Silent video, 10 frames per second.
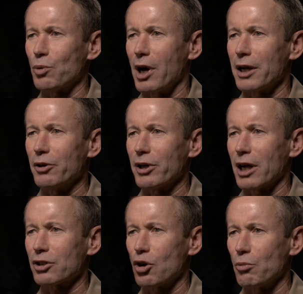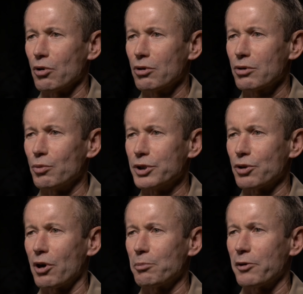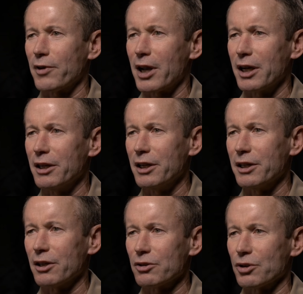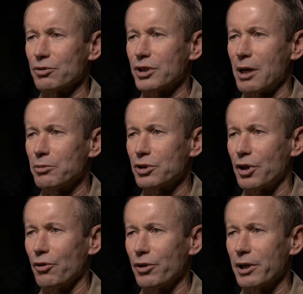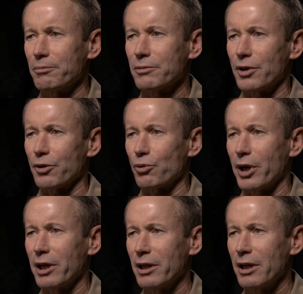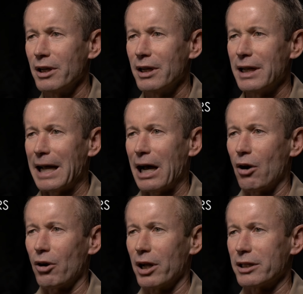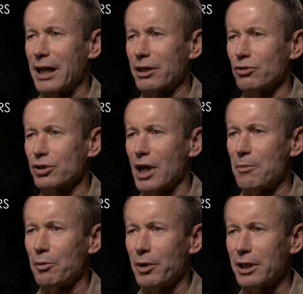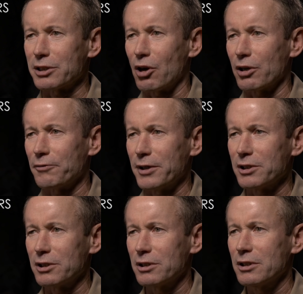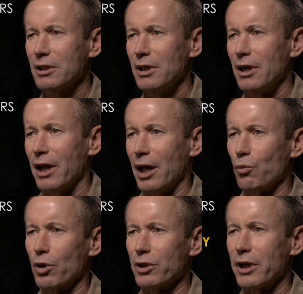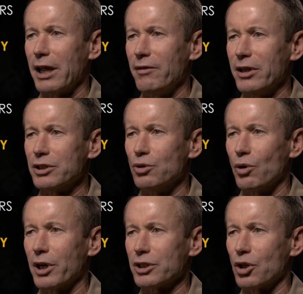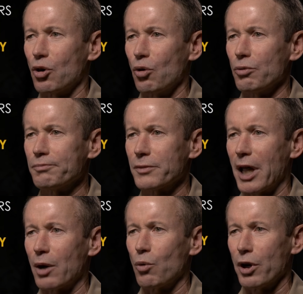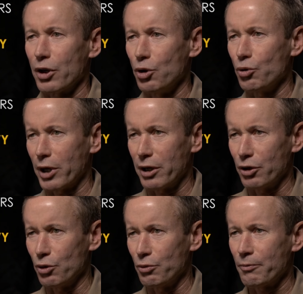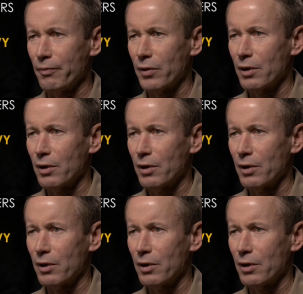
is why during October, we started providing details on cybersecurity, the threat, how attackers compromise our defenses, and what the Navy is doing as a whole, and what you can do.